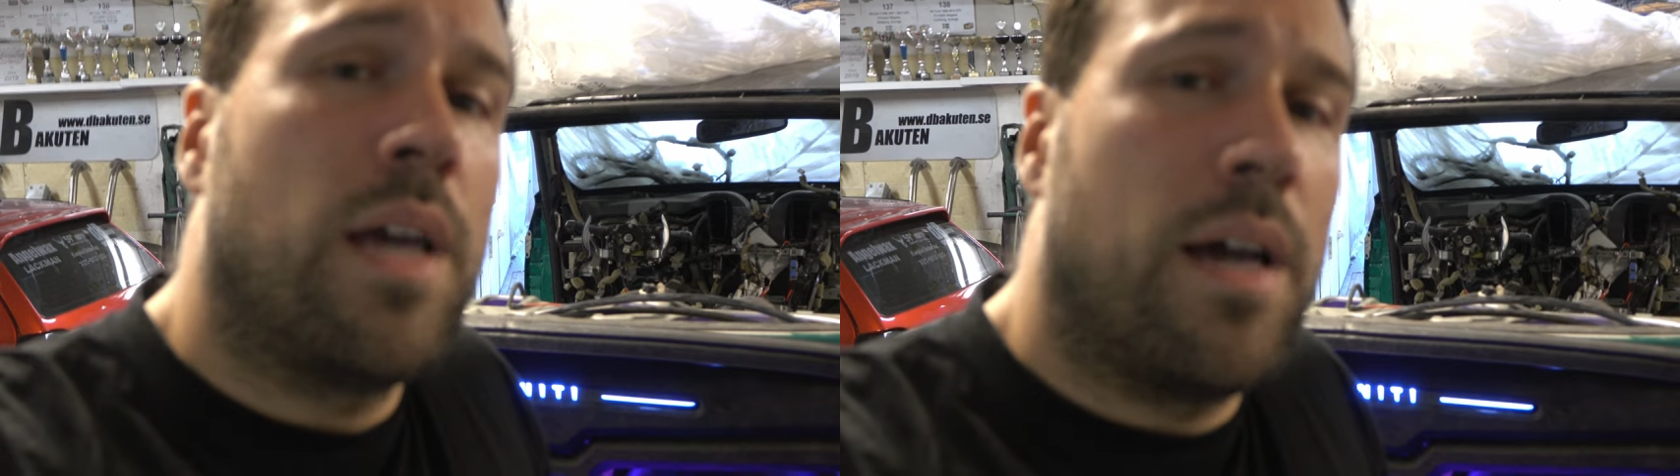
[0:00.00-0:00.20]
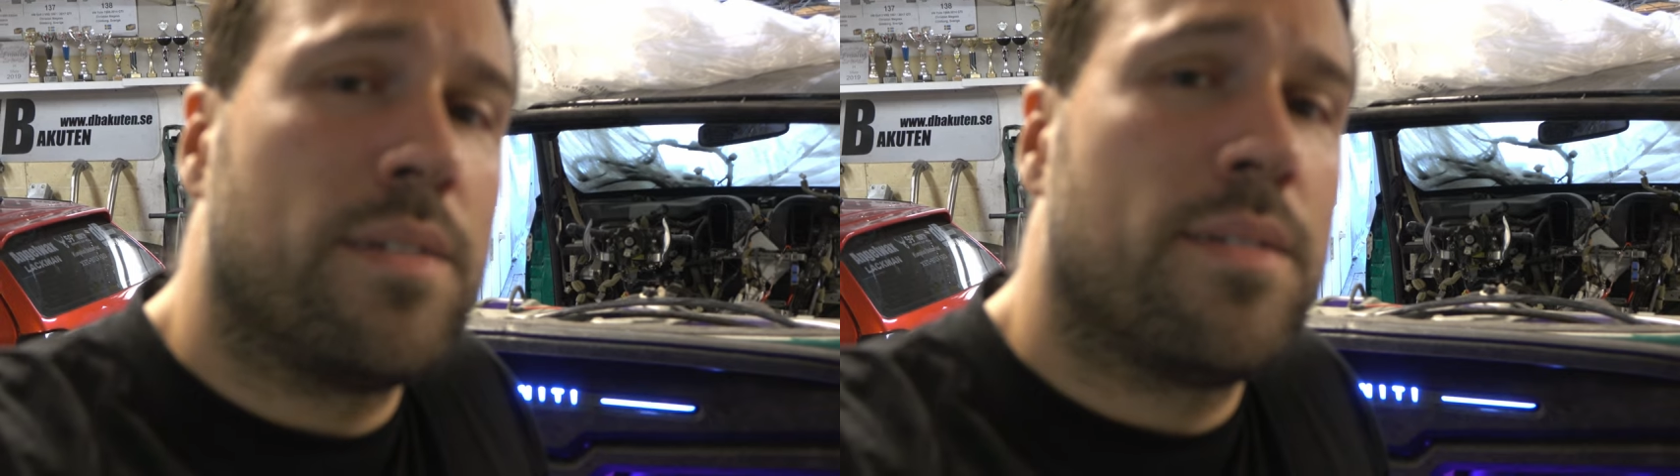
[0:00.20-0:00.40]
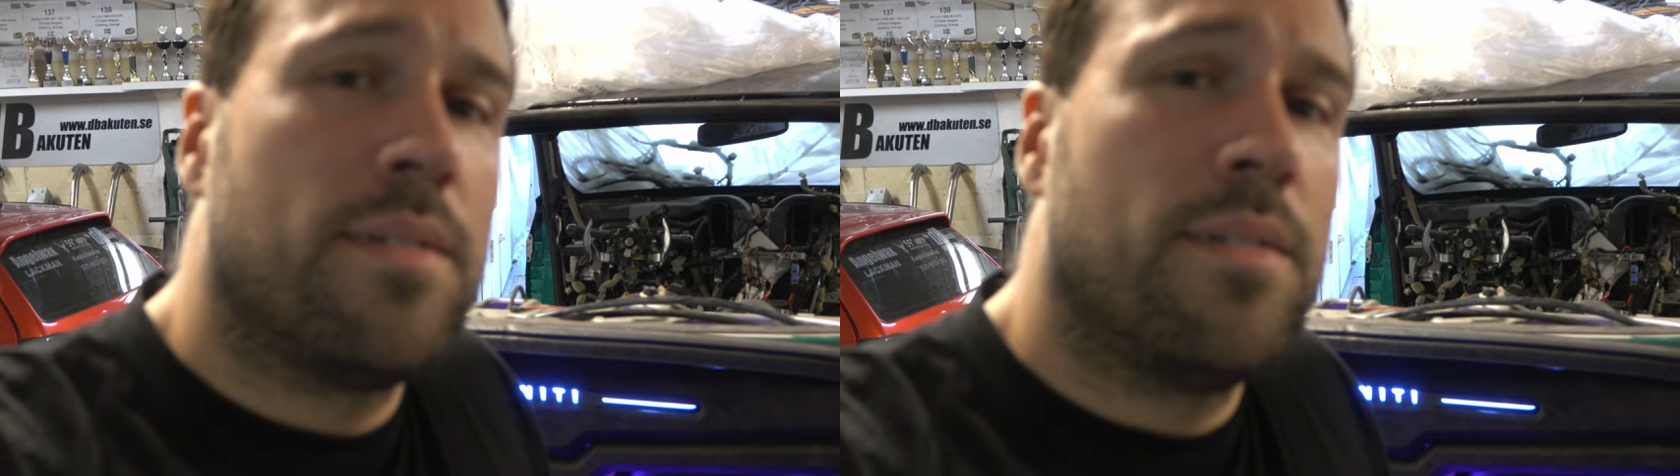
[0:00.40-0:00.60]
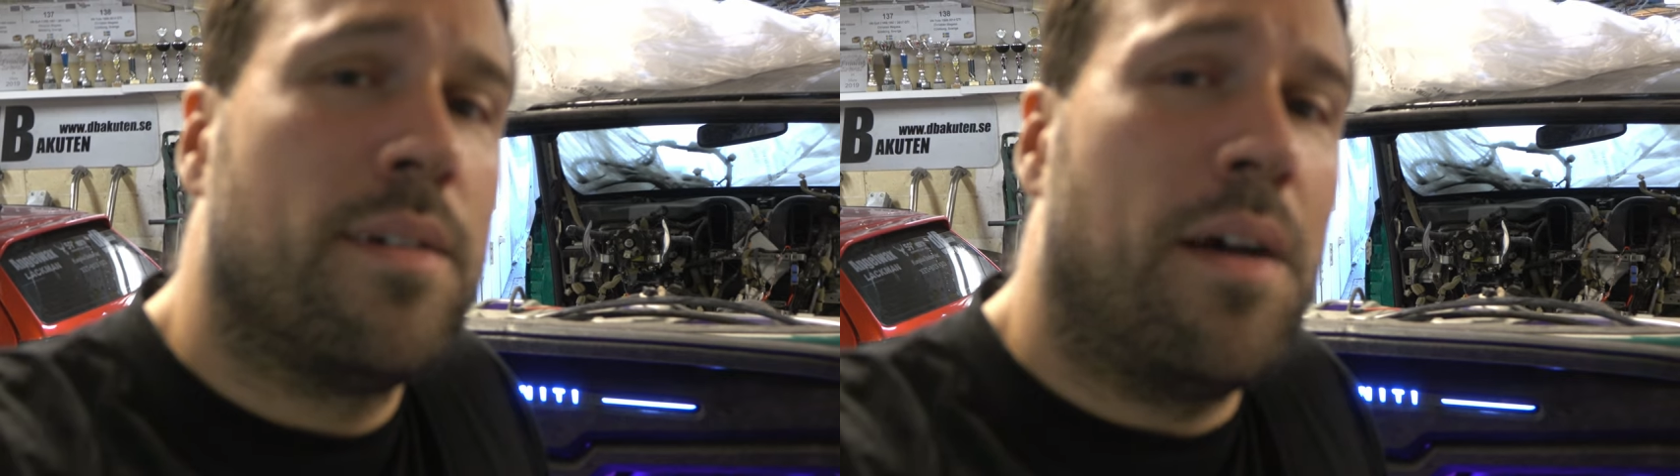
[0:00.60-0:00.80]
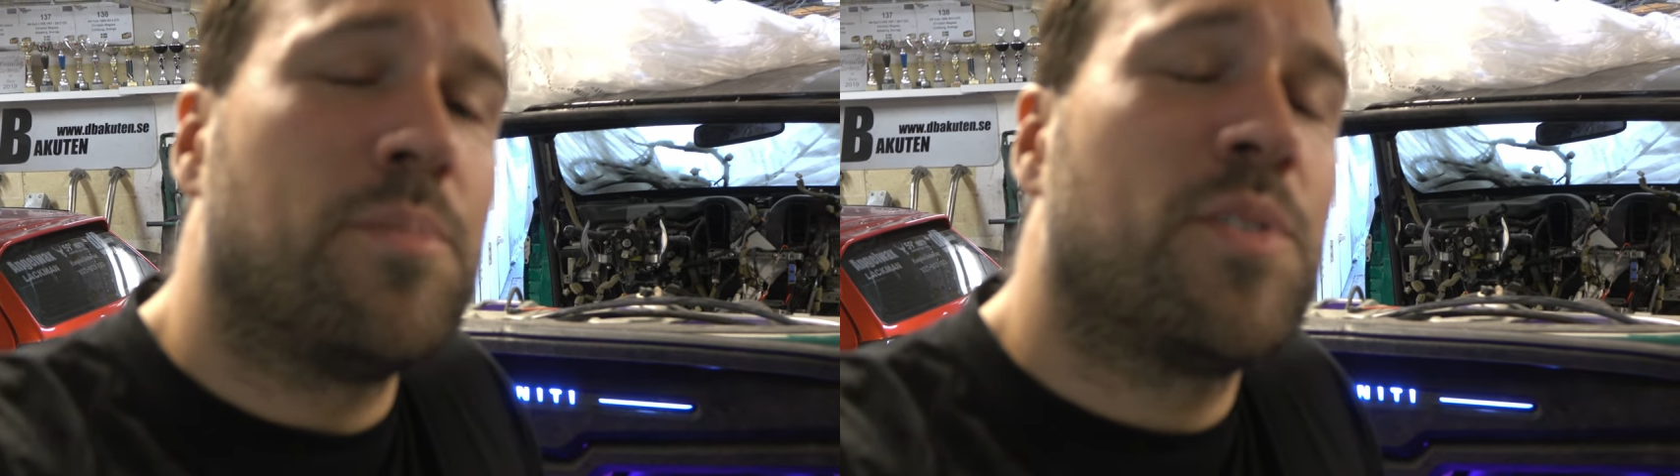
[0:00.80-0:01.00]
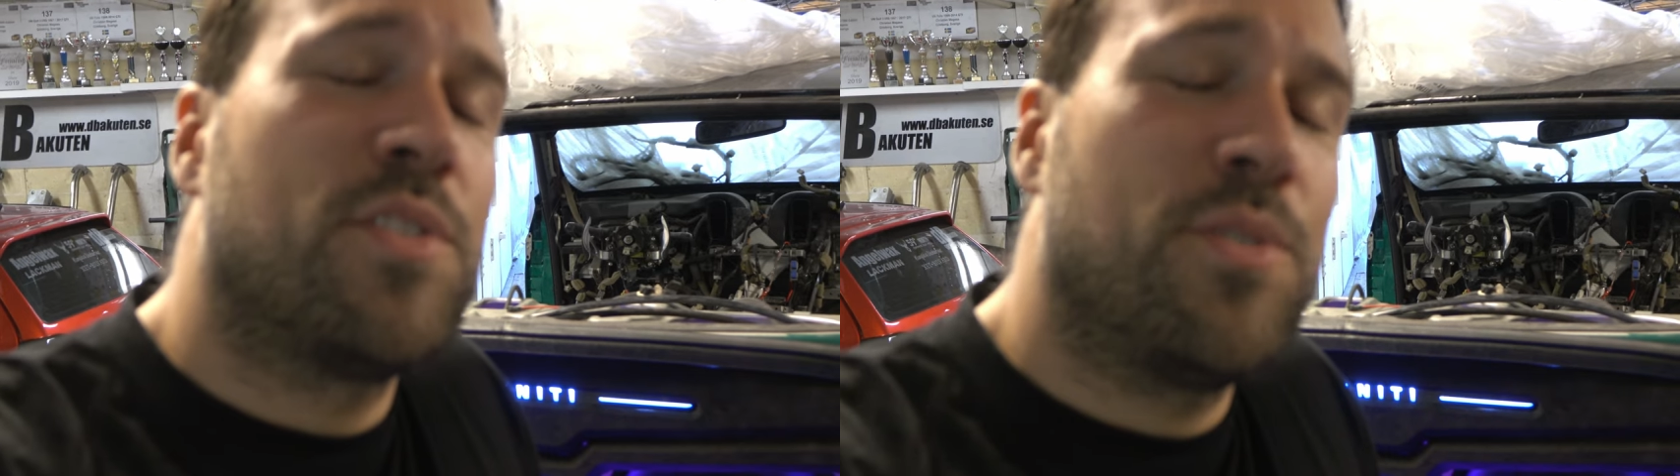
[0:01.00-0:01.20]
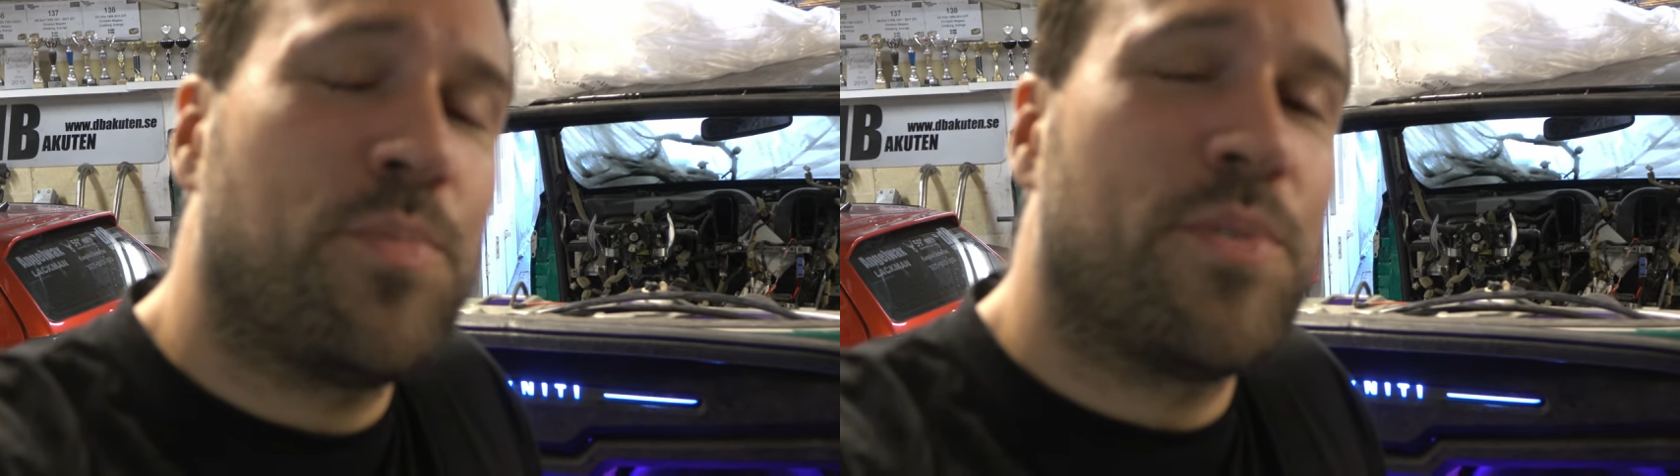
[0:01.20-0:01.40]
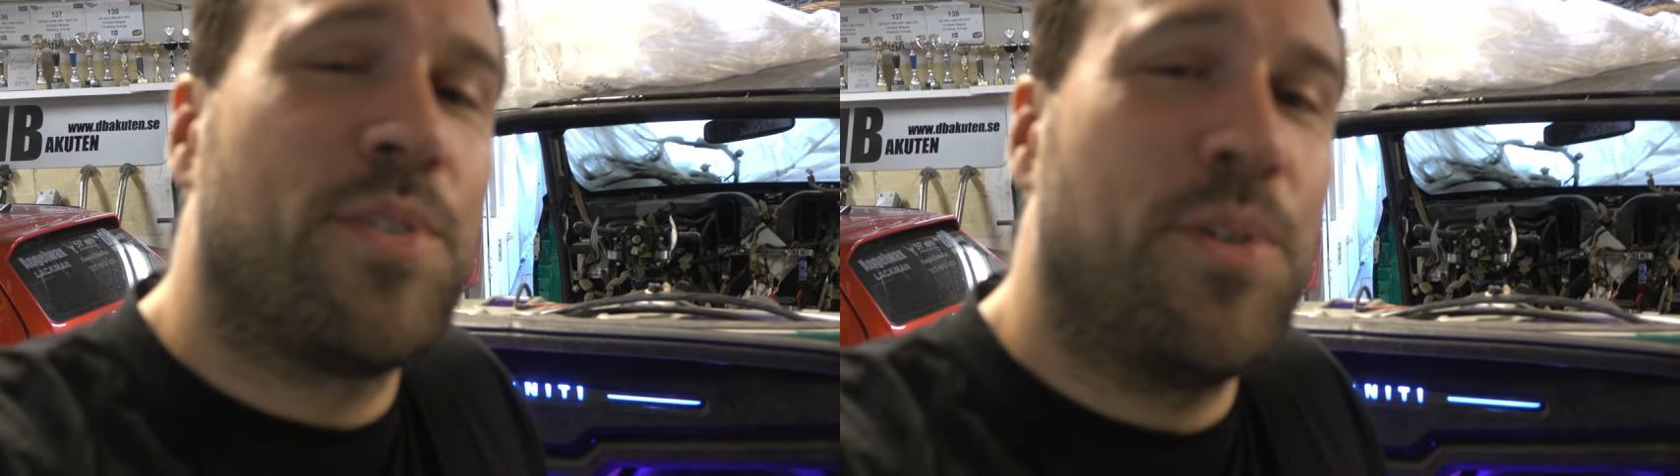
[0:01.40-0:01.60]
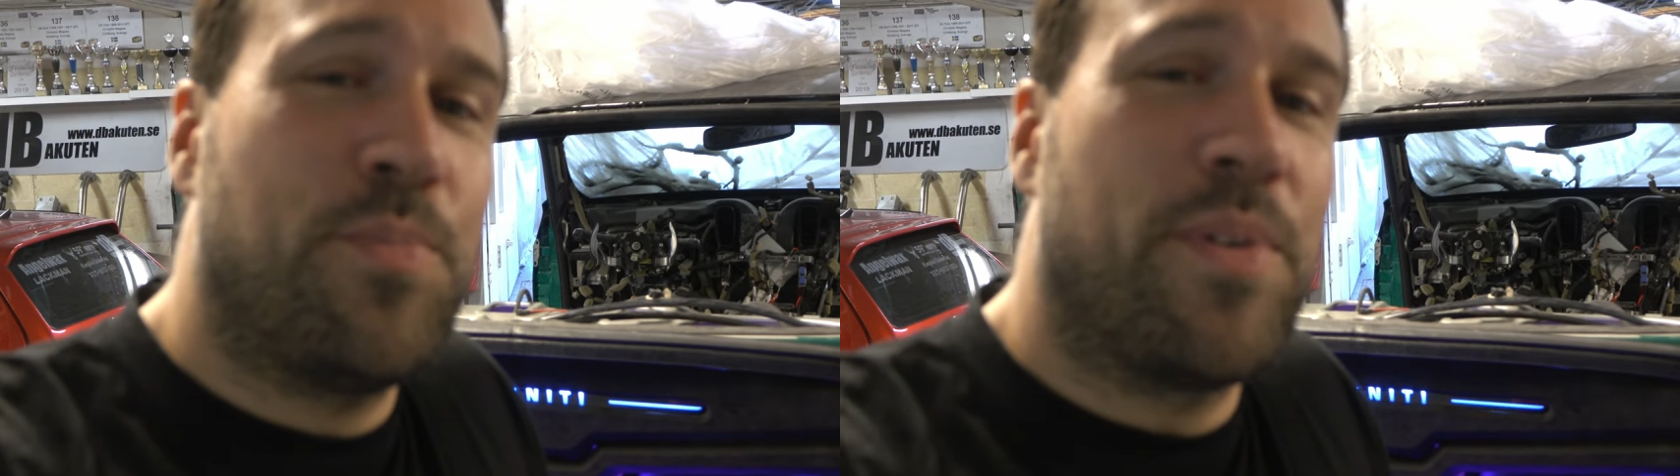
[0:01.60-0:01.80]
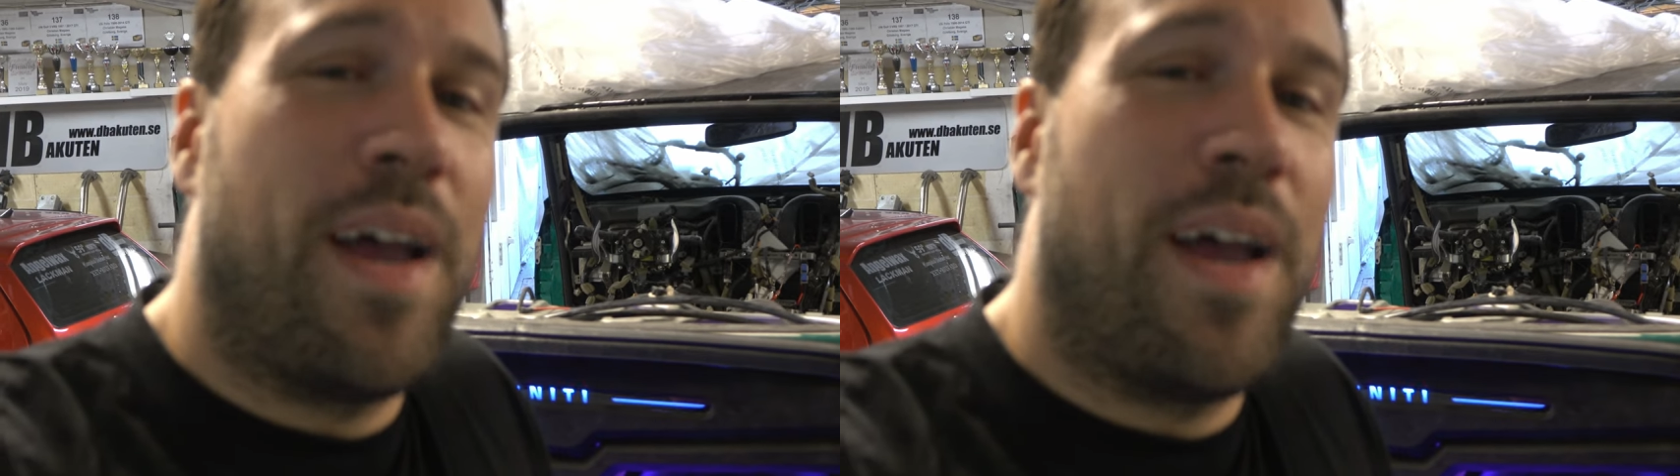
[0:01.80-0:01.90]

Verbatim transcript: Guys, I'm super